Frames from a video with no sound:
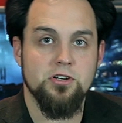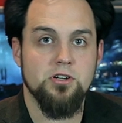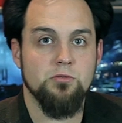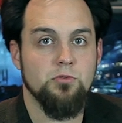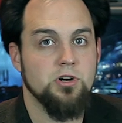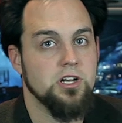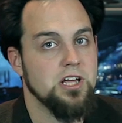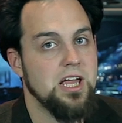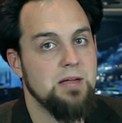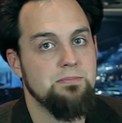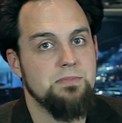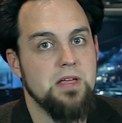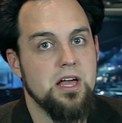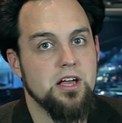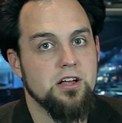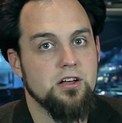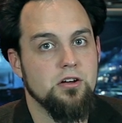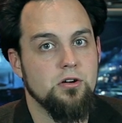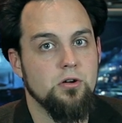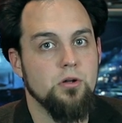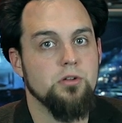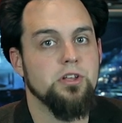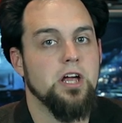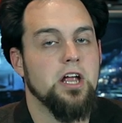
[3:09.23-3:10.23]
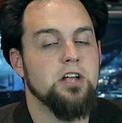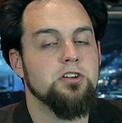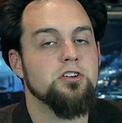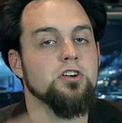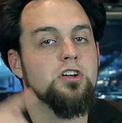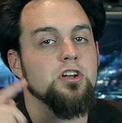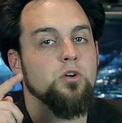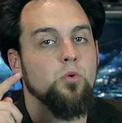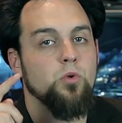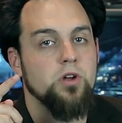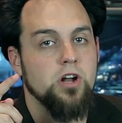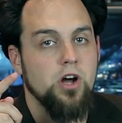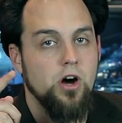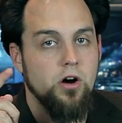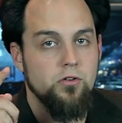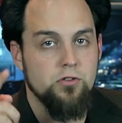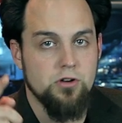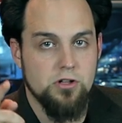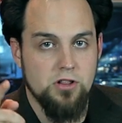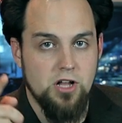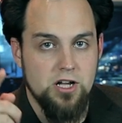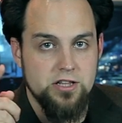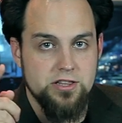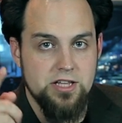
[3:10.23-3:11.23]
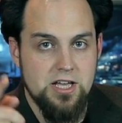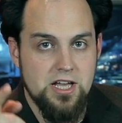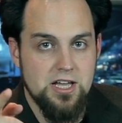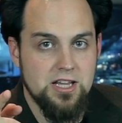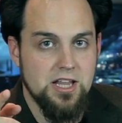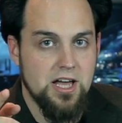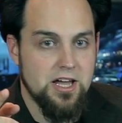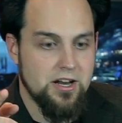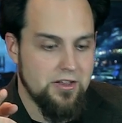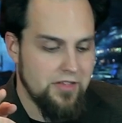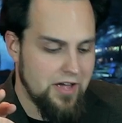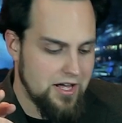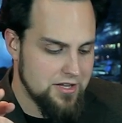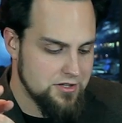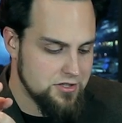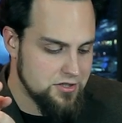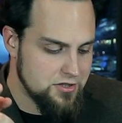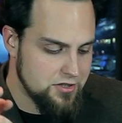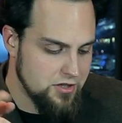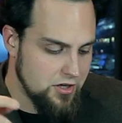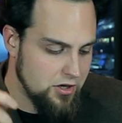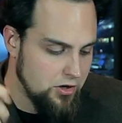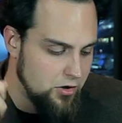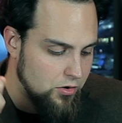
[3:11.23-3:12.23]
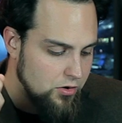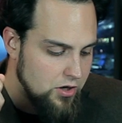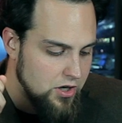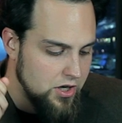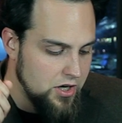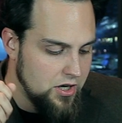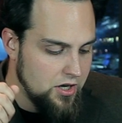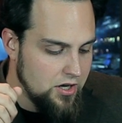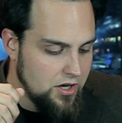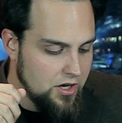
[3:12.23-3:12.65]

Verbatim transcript: you're going to want to keep that cold, and you're going to want to overclock the hell out of that. So